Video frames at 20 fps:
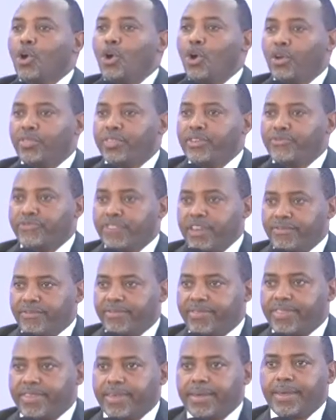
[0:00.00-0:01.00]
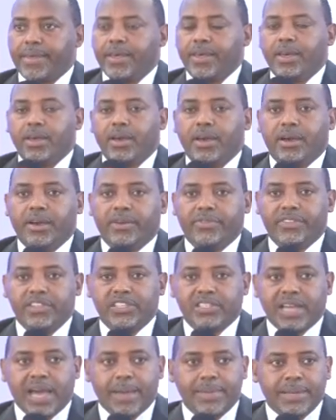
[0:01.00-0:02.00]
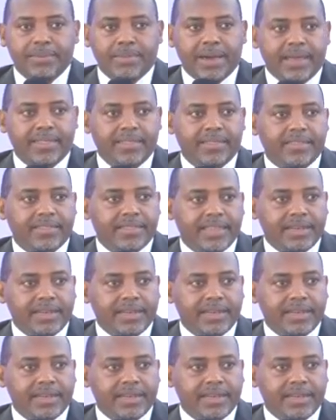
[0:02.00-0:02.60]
on the 8th of this coming month.